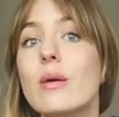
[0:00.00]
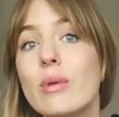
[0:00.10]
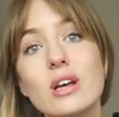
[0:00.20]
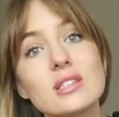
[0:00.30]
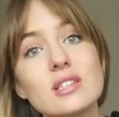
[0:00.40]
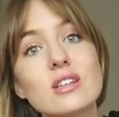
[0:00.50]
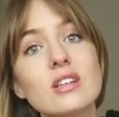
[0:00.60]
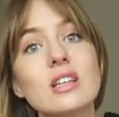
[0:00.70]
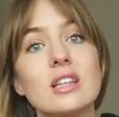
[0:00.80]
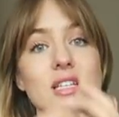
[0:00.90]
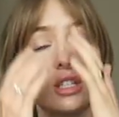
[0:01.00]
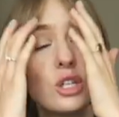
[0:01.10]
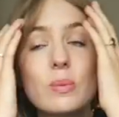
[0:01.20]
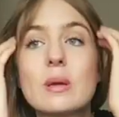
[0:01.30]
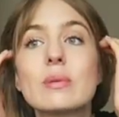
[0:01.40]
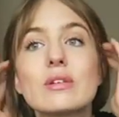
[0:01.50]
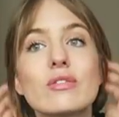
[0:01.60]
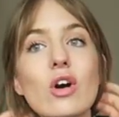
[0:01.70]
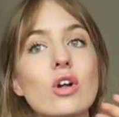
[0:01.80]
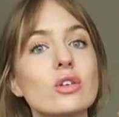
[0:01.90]
personal and there's two people
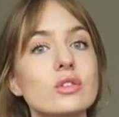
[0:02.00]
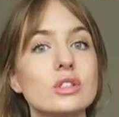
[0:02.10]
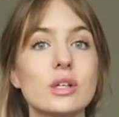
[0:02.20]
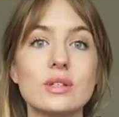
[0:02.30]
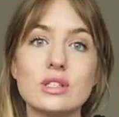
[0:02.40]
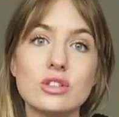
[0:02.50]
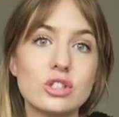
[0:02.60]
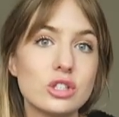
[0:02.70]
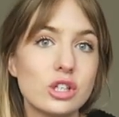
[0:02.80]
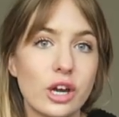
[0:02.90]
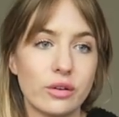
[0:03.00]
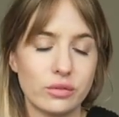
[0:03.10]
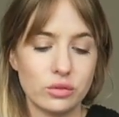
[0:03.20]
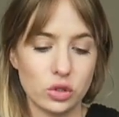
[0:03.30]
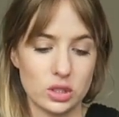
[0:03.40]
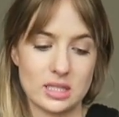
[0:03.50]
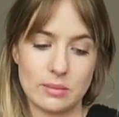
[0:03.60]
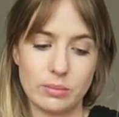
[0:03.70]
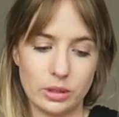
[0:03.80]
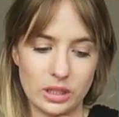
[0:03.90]
involved and so it's just you know not as
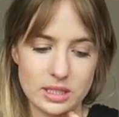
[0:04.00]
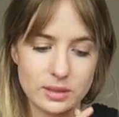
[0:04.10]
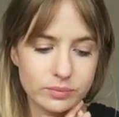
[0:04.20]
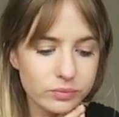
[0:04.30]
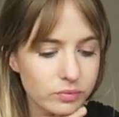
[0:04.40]
simple as